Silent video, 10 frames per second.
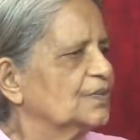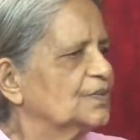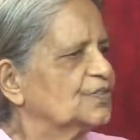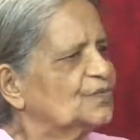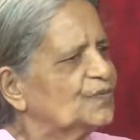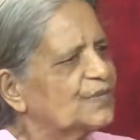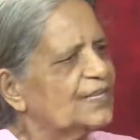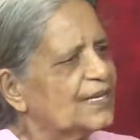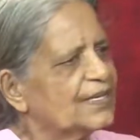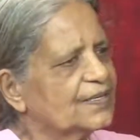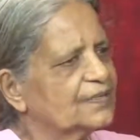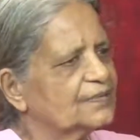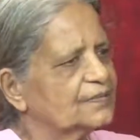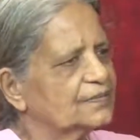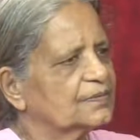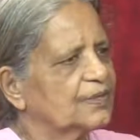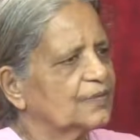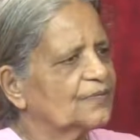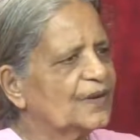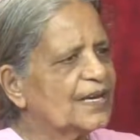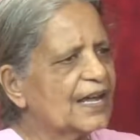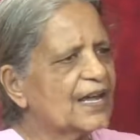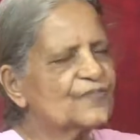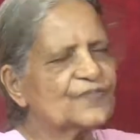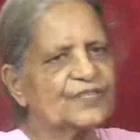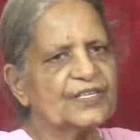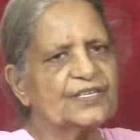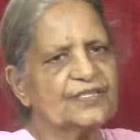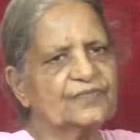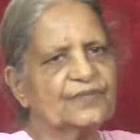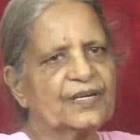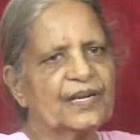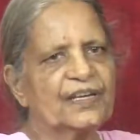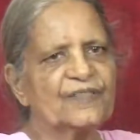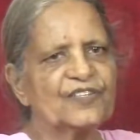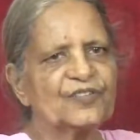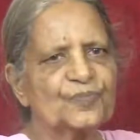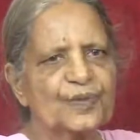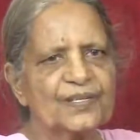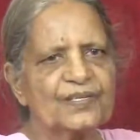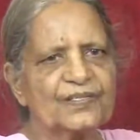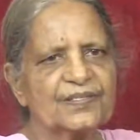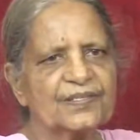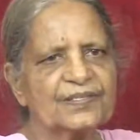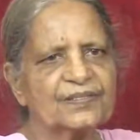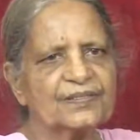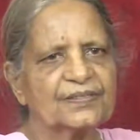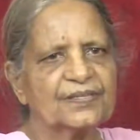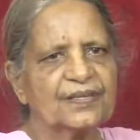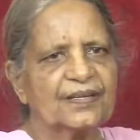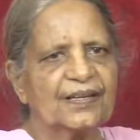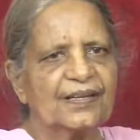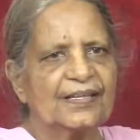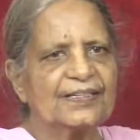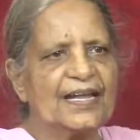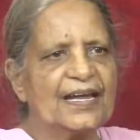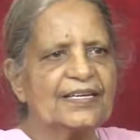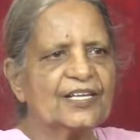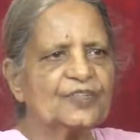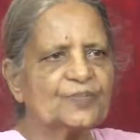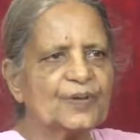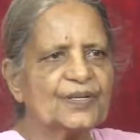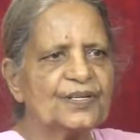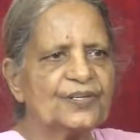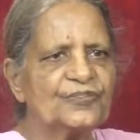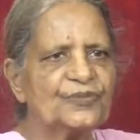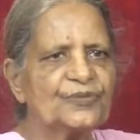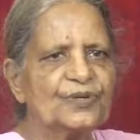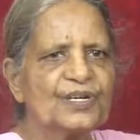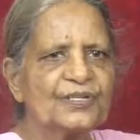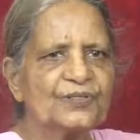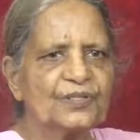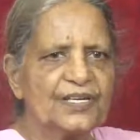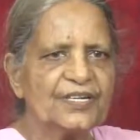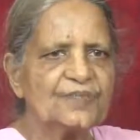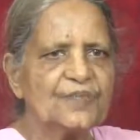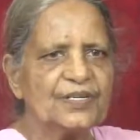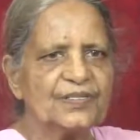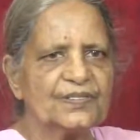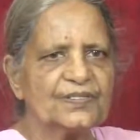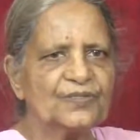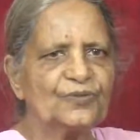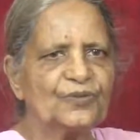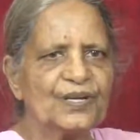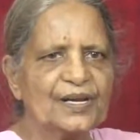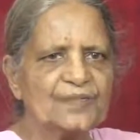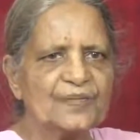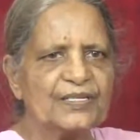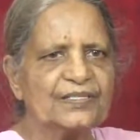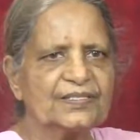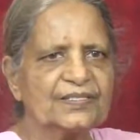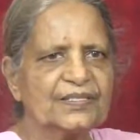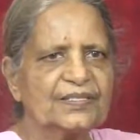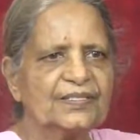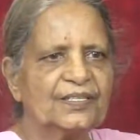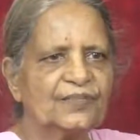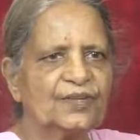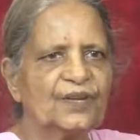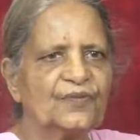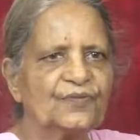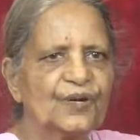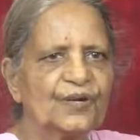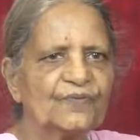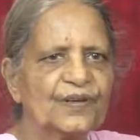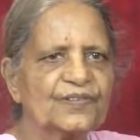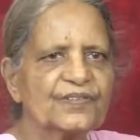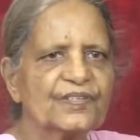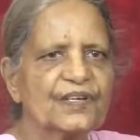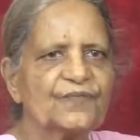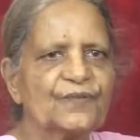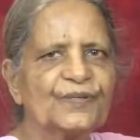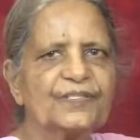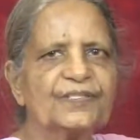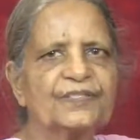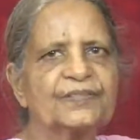So, for that, what I have seen, what I have experienced, that experience should lead me, should tell me that you have to advance still further.